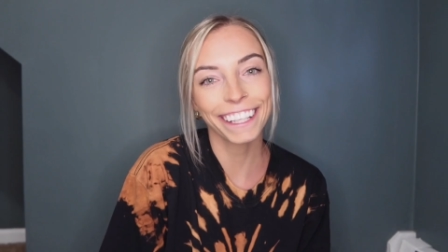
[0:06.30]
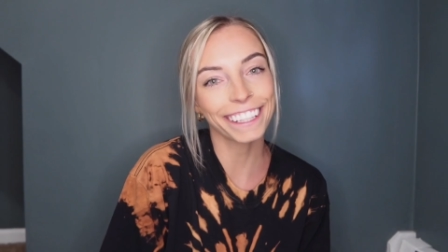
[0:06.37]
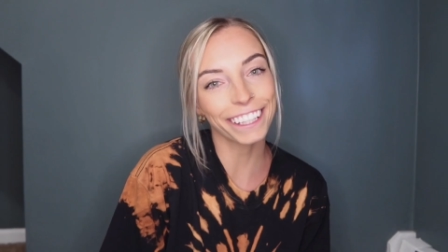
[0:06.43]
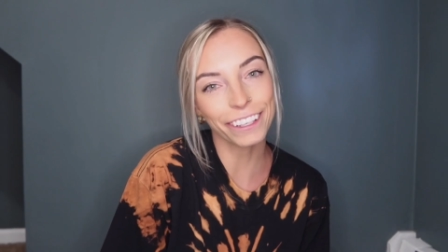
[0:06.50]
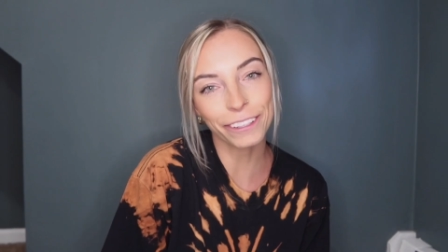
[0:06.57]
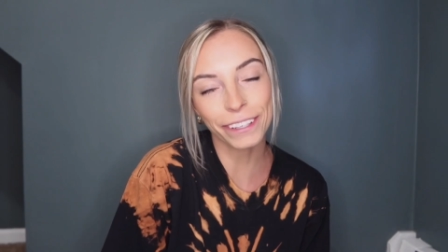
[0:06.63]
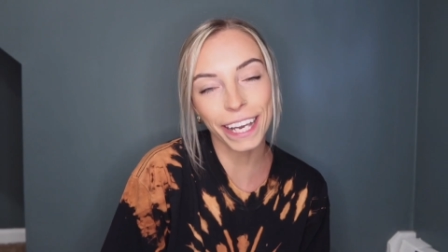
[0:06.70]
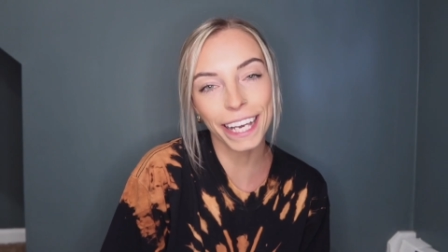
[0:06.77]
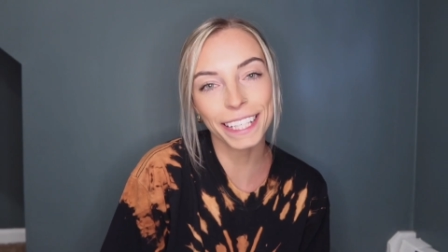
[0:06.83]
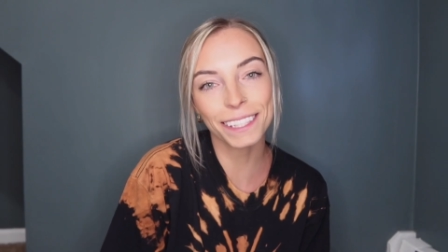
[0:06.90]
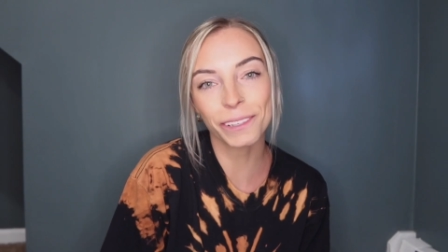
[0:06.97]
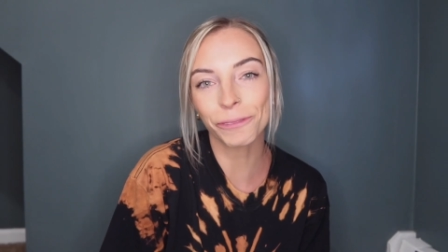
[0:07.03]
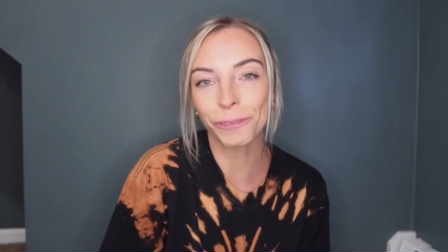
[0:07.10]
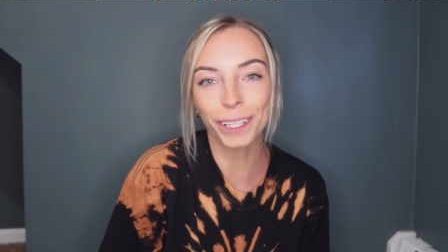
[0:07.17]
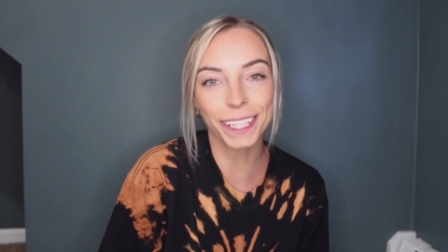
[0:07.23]
Hello you guys,
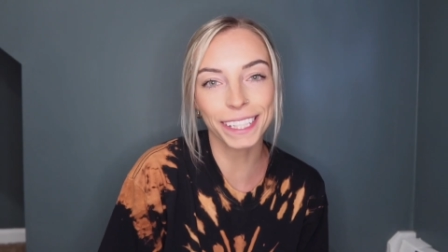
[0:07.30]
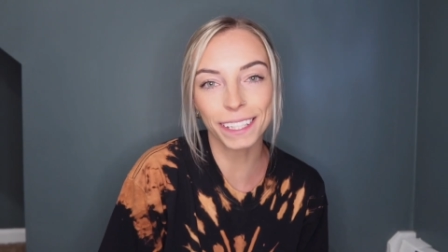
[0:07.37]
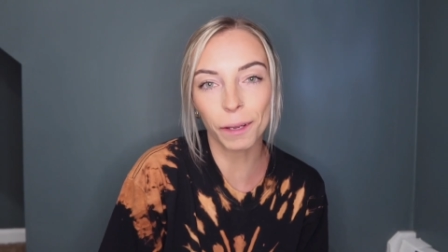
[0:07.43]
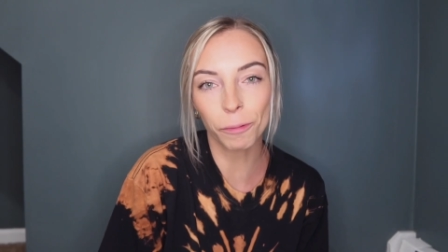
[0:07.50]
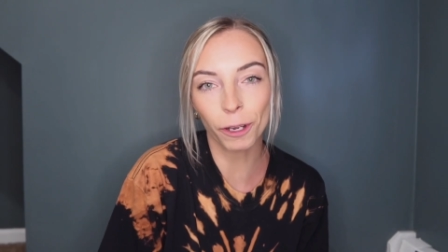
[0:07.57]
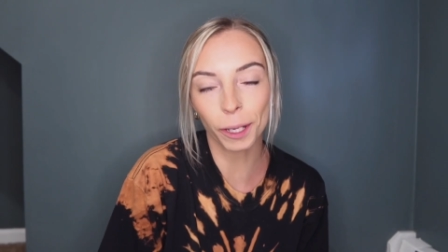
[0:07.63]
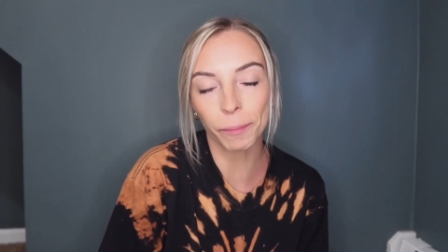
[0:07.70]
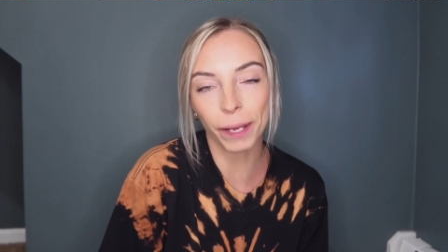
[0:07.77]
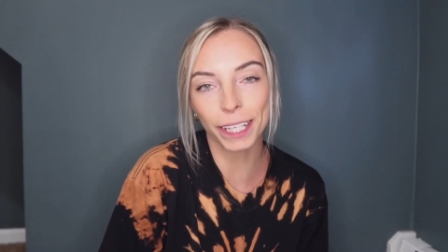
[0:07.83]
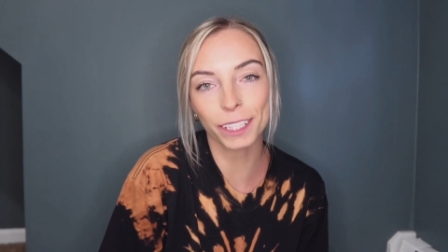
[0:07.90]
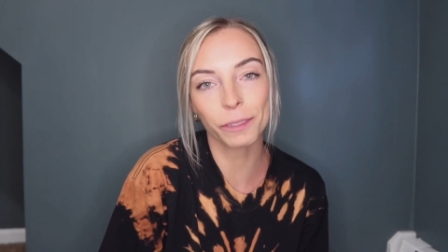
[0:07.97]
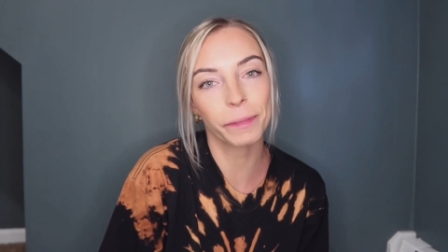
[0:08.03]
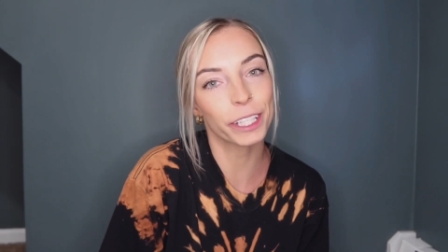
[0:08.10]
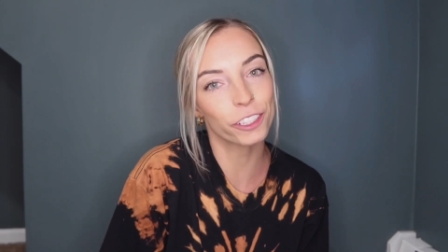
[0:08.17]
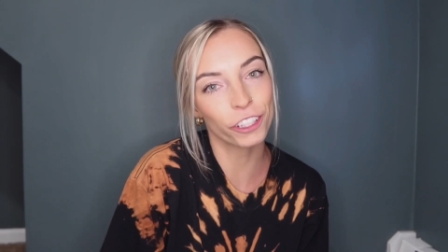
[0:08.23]
what is up? Welcome back
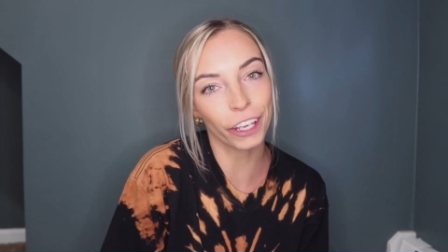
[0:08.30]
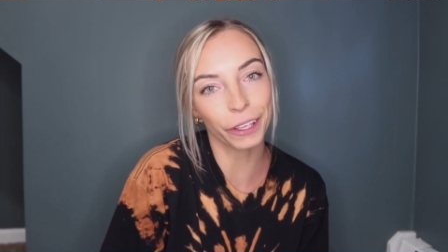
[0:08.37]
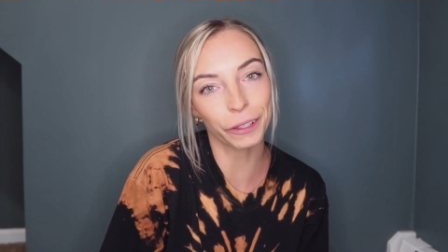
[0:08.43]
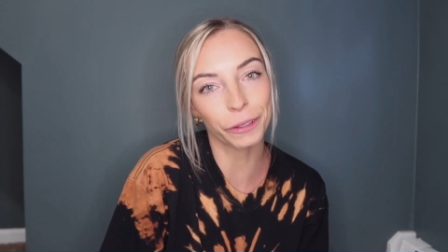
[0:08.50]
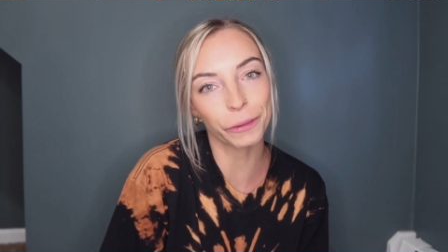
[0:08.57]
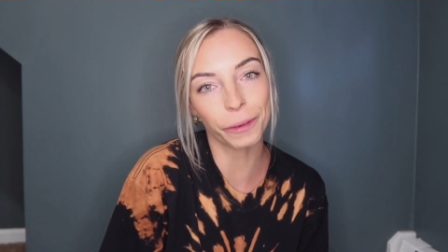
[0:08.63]
to my channel.